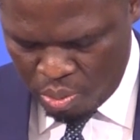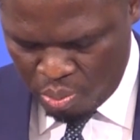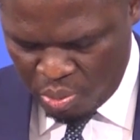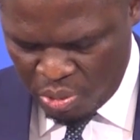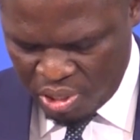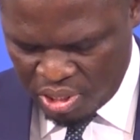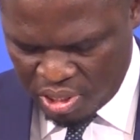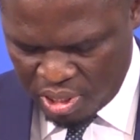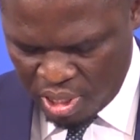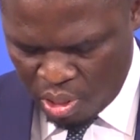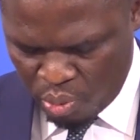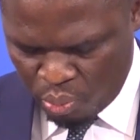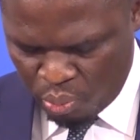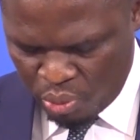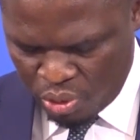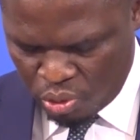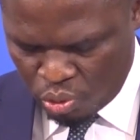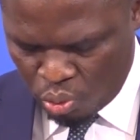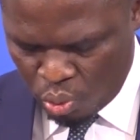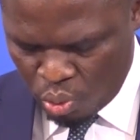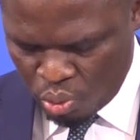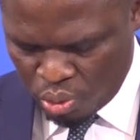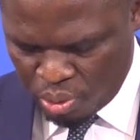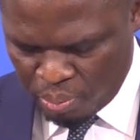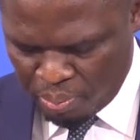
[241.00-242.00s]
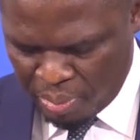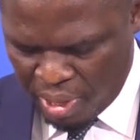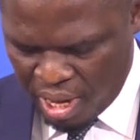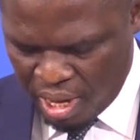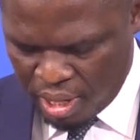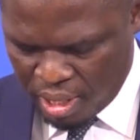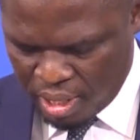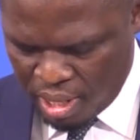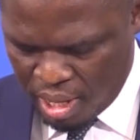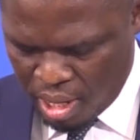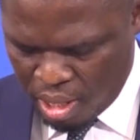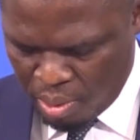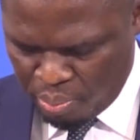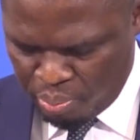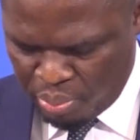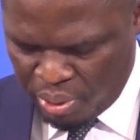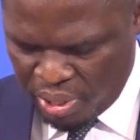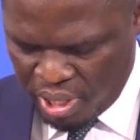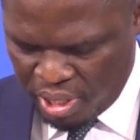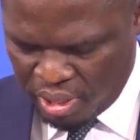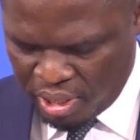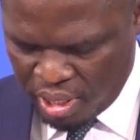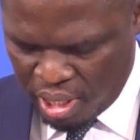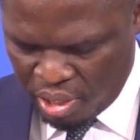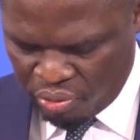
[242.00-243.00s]
Mr. Witold Banka,
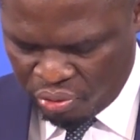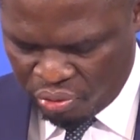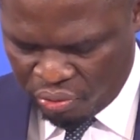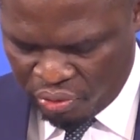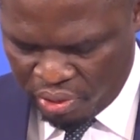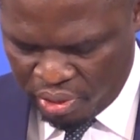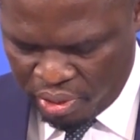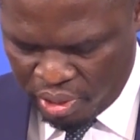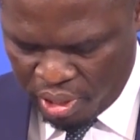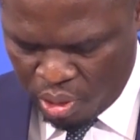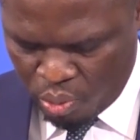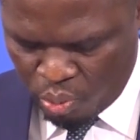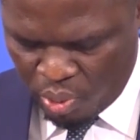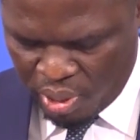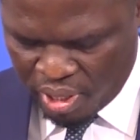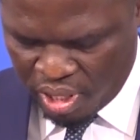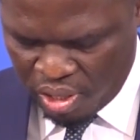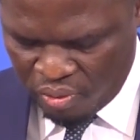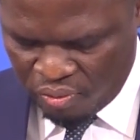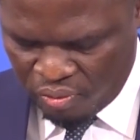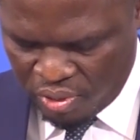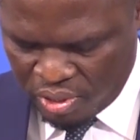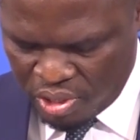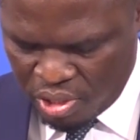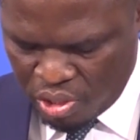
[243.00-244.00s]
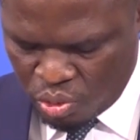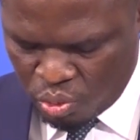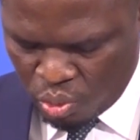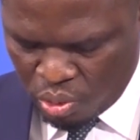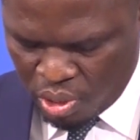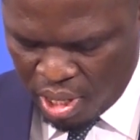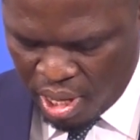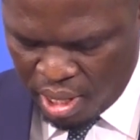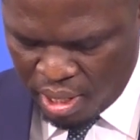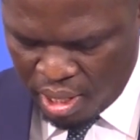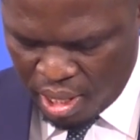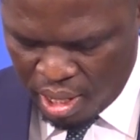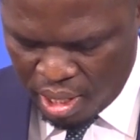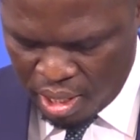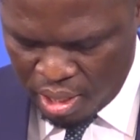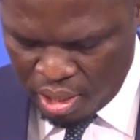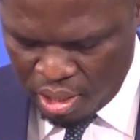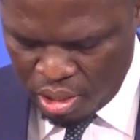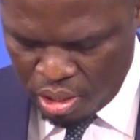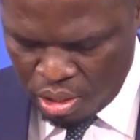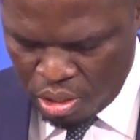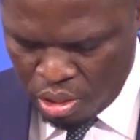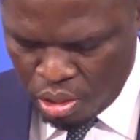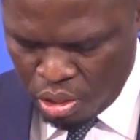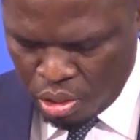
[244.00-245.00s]
paid a three-day working visit to Ghana
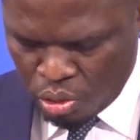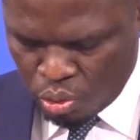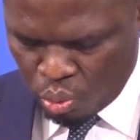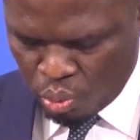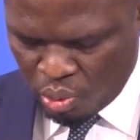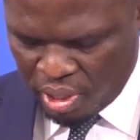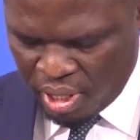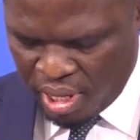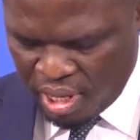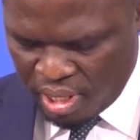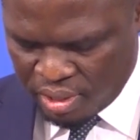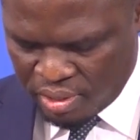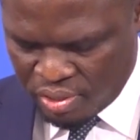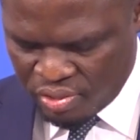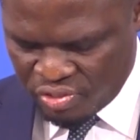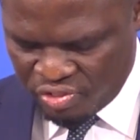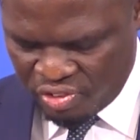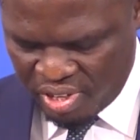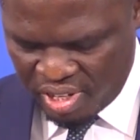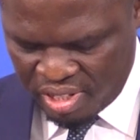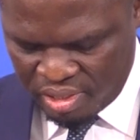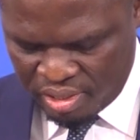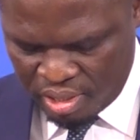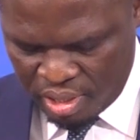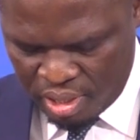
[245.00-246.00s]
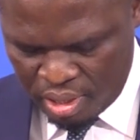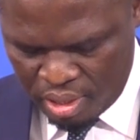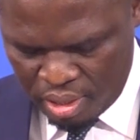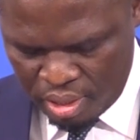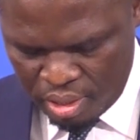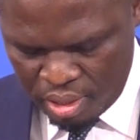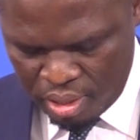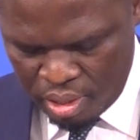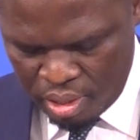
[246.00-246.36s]
to help strengthen